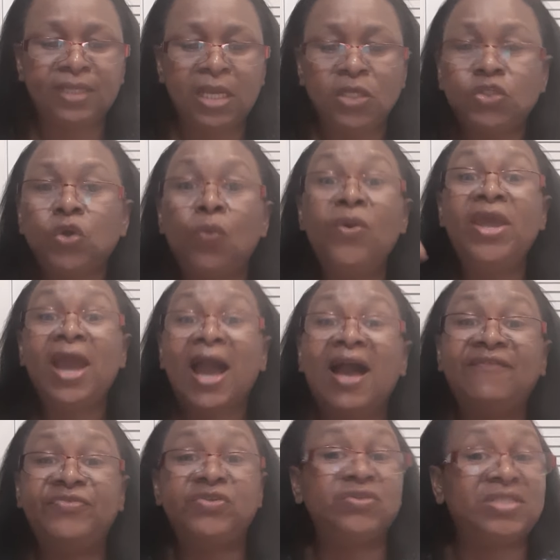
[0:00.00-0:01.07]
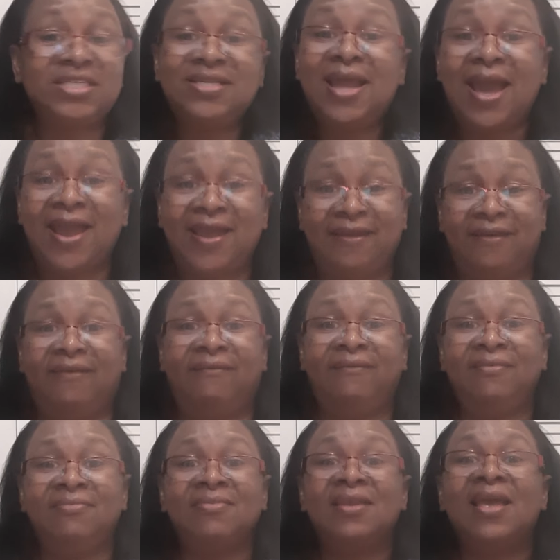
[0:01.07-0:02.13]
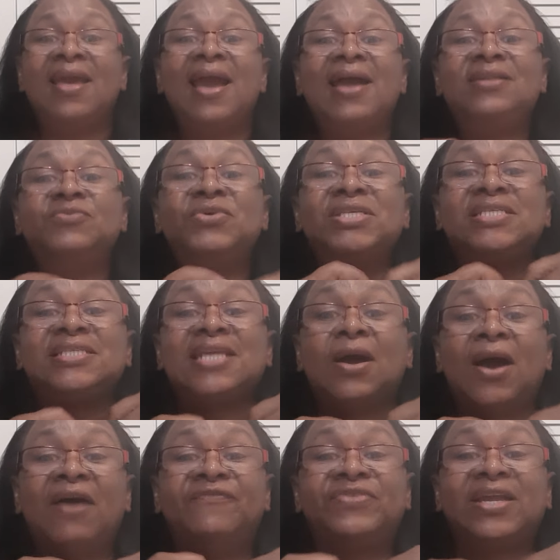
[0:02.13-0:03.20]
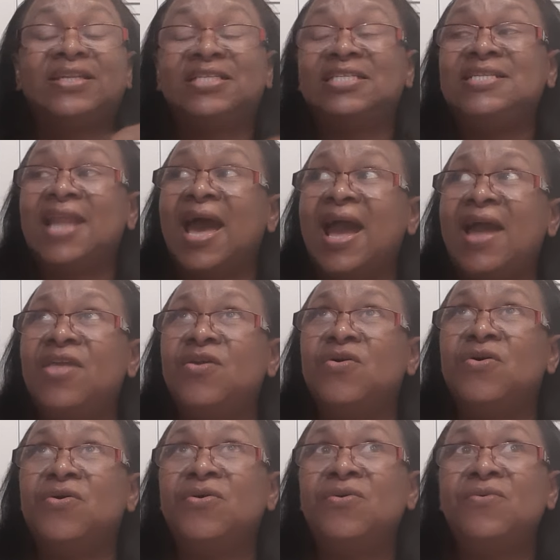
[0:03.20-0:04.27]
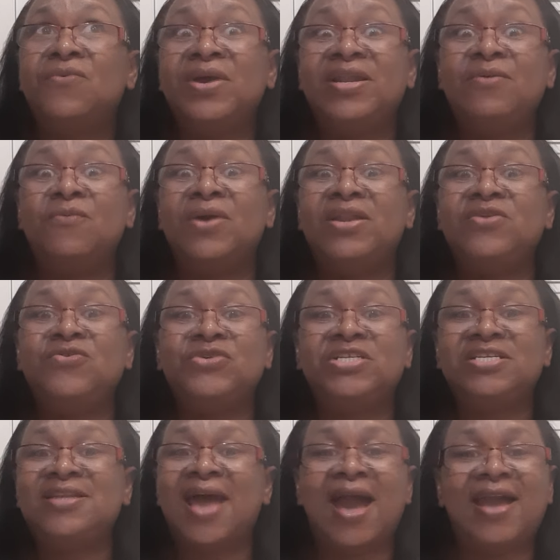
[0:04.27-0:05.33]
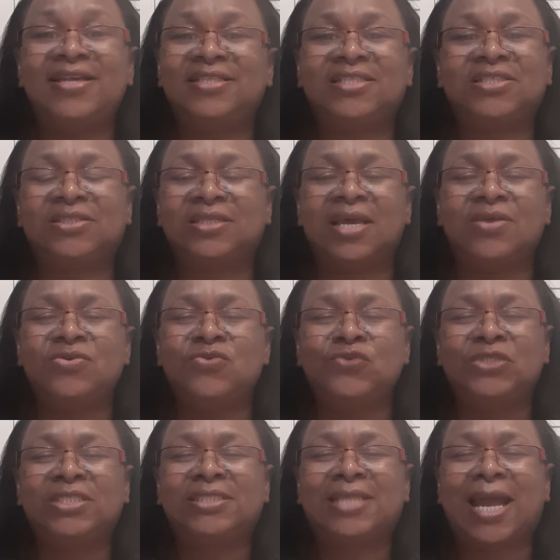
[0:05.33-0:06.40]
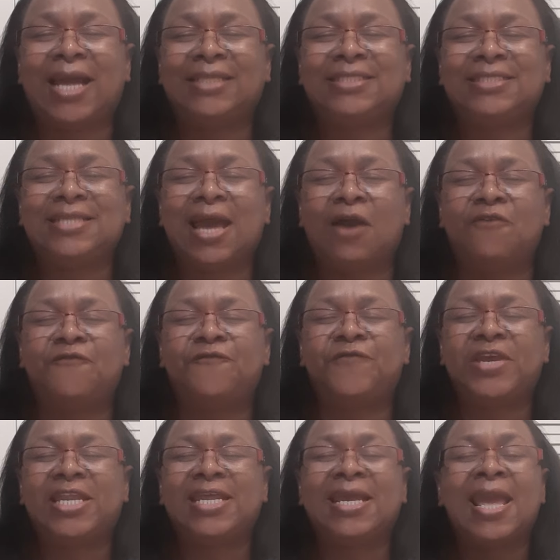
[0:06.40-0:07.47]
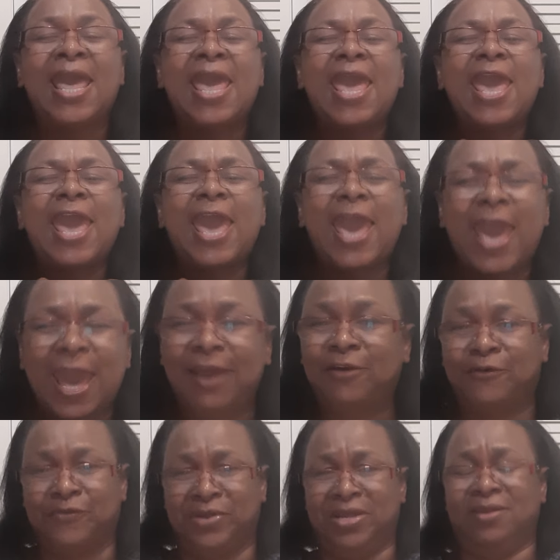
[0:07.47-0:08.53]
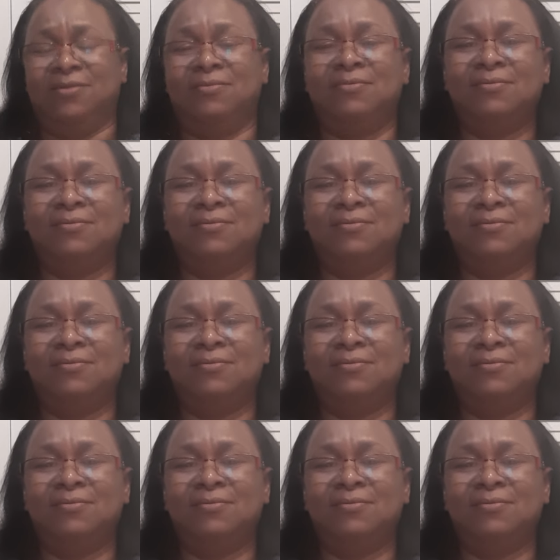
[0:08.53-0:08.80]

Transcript: So we have to deny, and after denial, when you deny, you start now feeling angry.